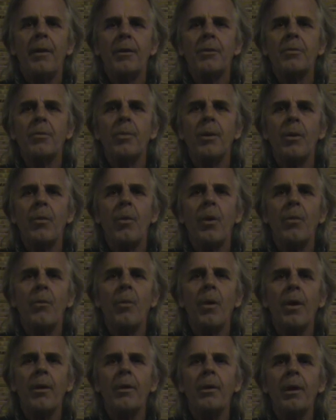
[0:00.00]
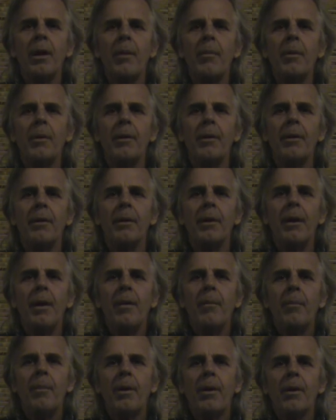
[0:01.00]
this would be one way to limit it
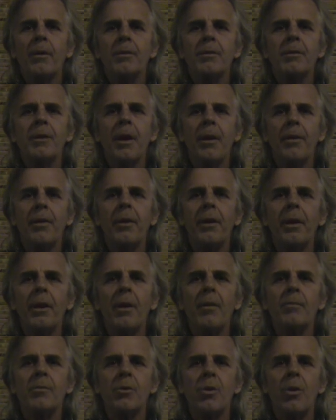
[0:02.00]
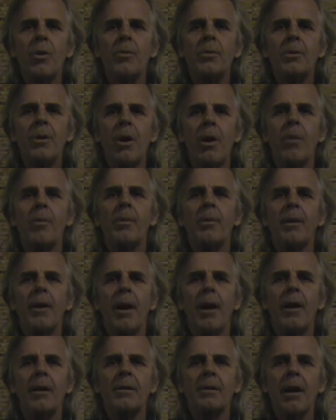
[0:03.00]
because nothing absorbs carbon
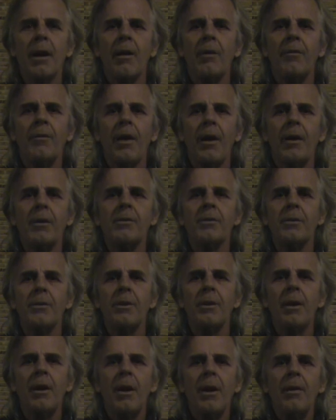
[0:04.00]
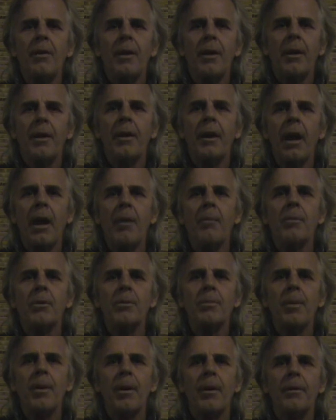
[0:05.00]
dioxide faster than a
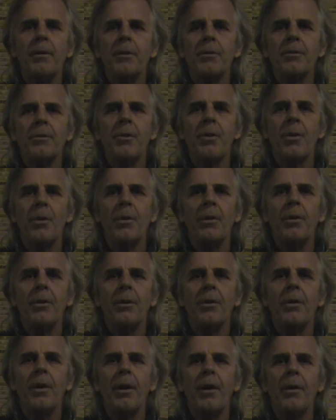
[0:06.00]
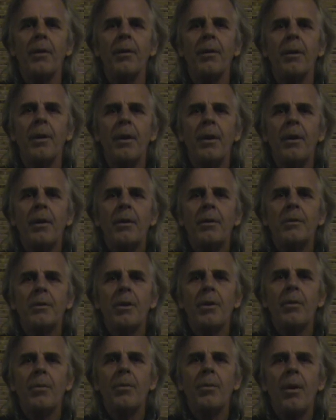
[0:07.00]
cannabis plant that's growing in the ground.
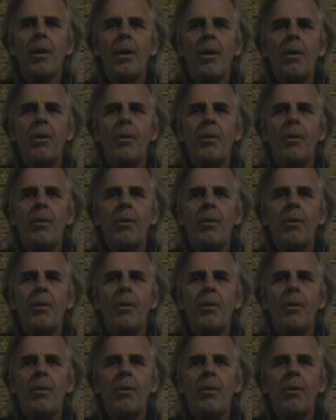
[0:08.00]
So